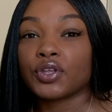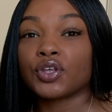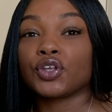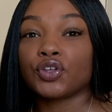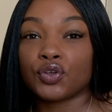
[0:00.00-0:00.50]

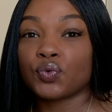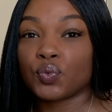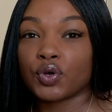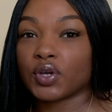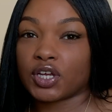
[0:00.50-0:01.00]
you
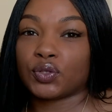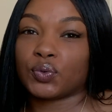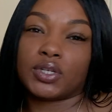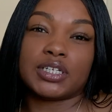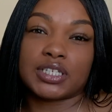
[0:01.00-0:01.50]
will get through
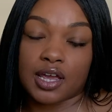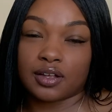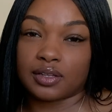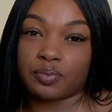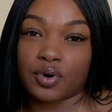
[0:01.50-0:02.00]
the
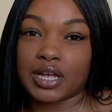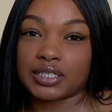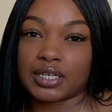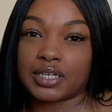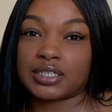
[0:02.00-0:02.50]
detangling
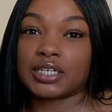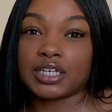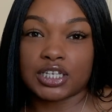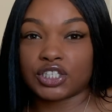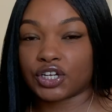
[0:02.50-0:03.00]
process
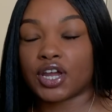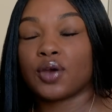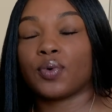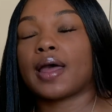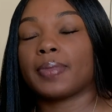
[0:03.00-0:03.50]
easier. And
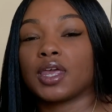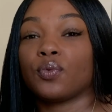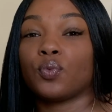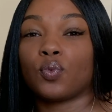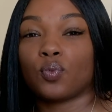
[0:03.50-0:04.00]
what I
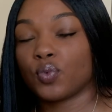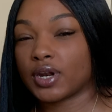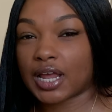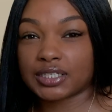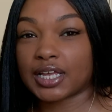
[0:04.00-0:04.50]
mean when
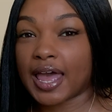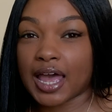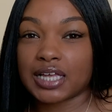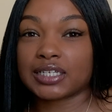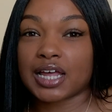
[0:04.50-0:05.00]
I say
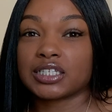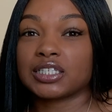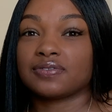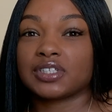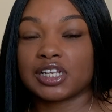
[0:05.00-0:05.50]
has lots
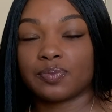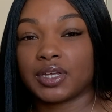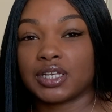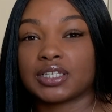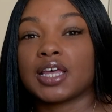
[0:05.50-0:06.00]
of slip
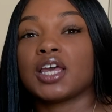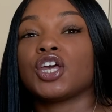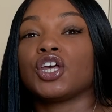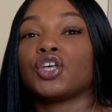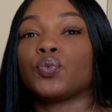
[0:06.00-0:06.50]
is
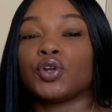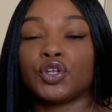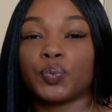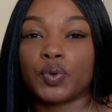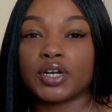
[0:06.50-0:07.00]
when you
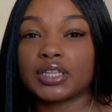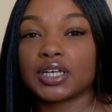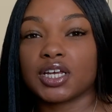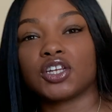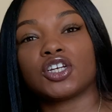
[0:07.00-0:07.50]
put the
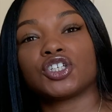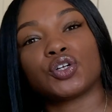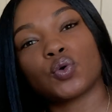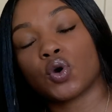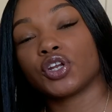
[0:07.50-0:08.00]
conditioner
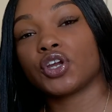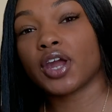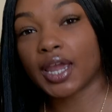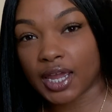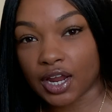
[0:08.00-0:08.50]
on your
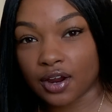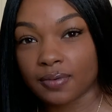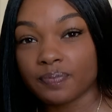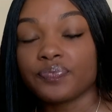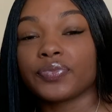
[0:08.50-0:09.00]
hair,
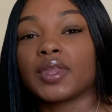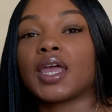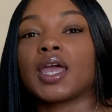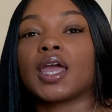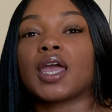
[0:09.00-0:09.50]

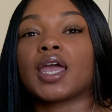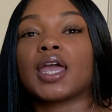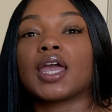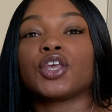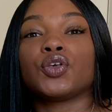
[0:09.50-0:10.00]

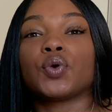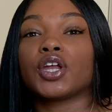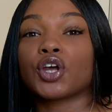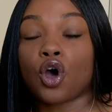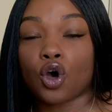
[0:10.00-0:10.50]
you
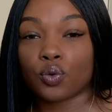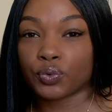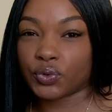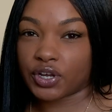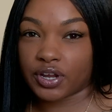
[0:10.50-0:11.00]
can comb
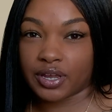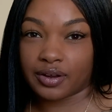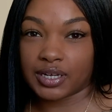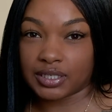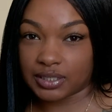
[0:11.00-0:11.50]
through your hair
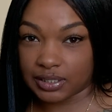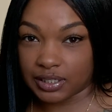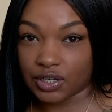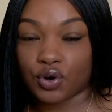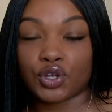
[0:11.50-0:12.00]

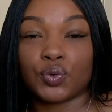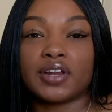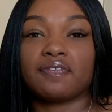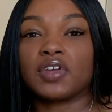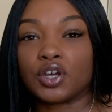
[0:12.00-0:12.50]
easily, or you can
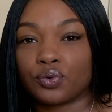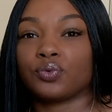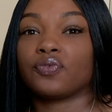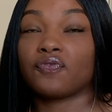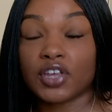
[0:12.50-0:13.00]
finger
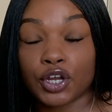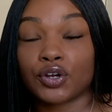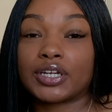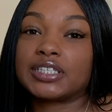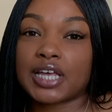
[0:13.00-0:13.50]

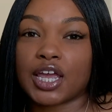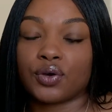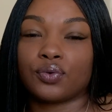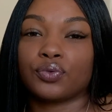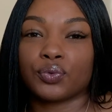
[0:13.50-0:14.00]

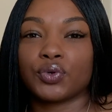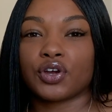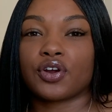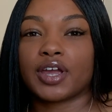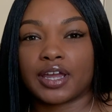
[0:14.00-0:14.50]
detangle through
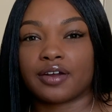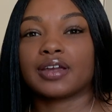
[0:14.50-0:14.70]
your hair